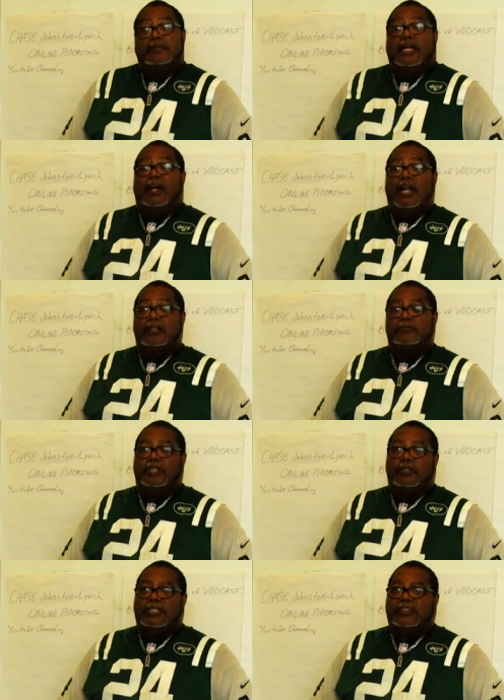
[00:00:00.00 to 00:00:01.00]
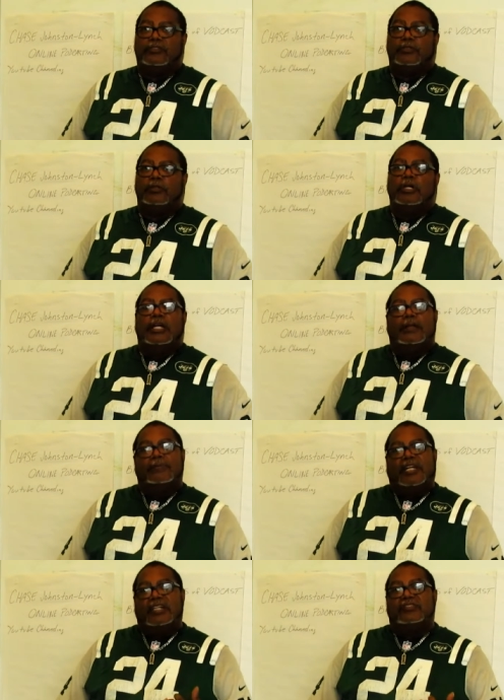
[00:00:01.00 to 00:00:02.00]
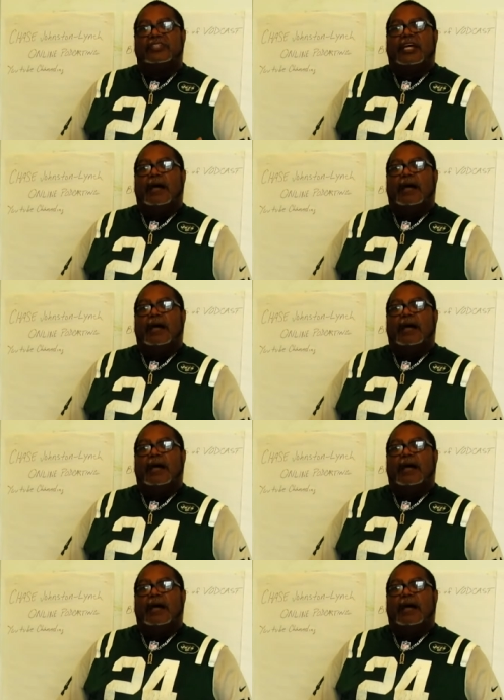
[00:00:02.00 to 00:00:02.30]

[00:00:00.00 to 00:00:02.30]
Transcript: Yeah, all right. So that's cool. Cause